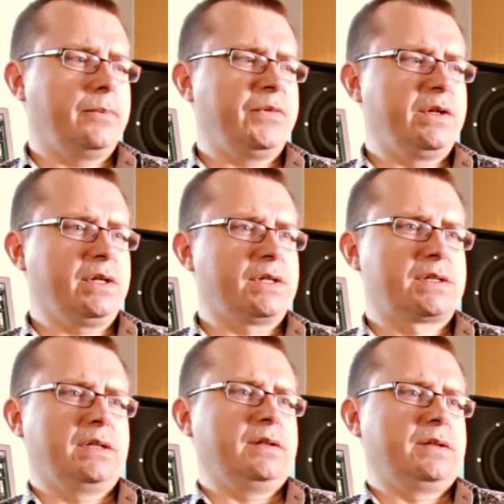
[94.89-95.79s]
you got a
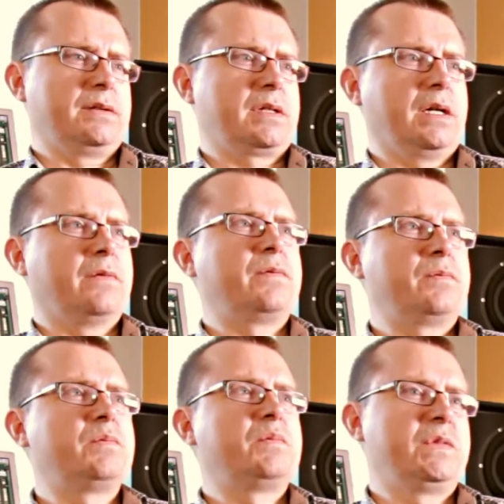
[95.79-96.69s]
certain kind of
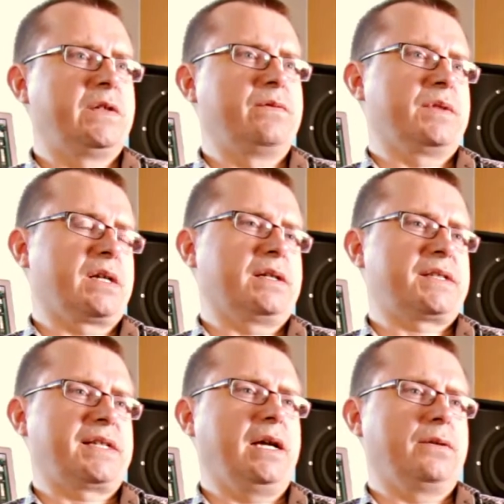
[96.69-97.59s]
different kind of
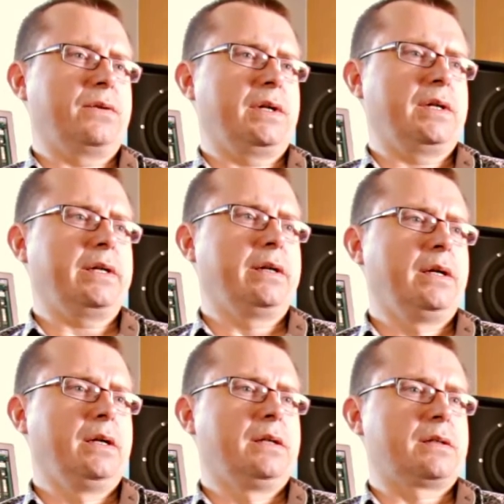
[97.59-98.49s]
sound, really.
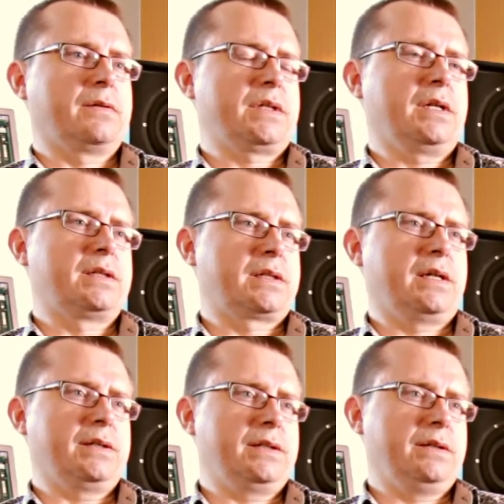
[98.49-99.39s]
So I've started to
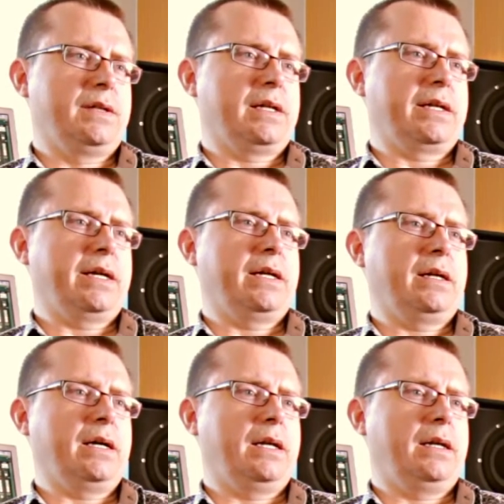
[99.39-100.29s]
kind of do that
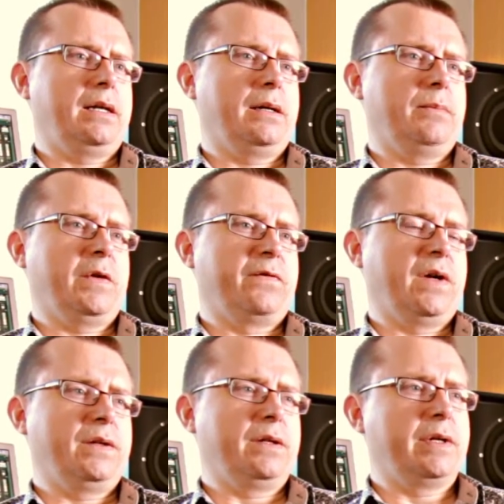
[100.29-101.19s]
again, and I
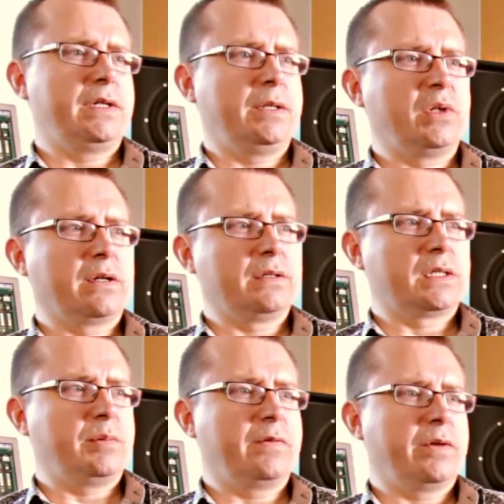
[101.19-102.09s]
found the UAD
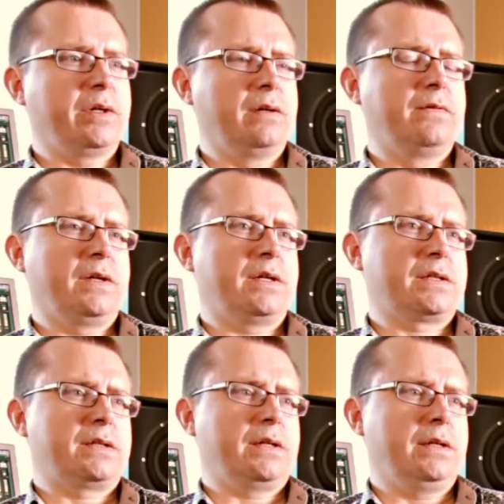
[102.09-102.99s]
plugins to be very good for
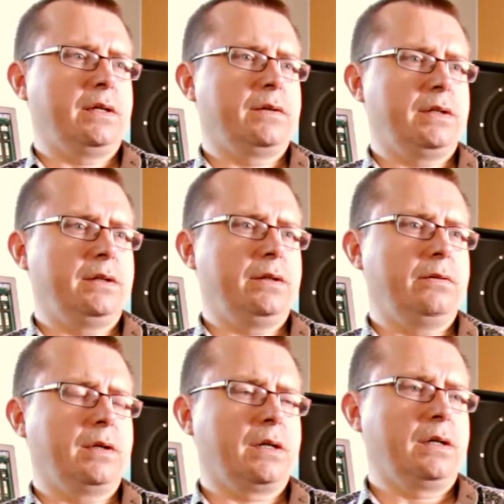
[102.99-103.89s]
this. You know, the
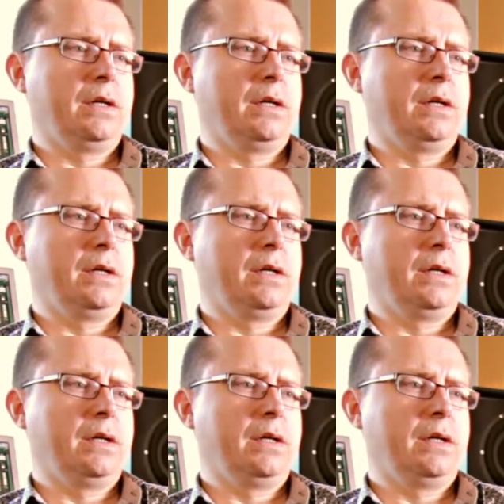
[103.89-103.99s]
new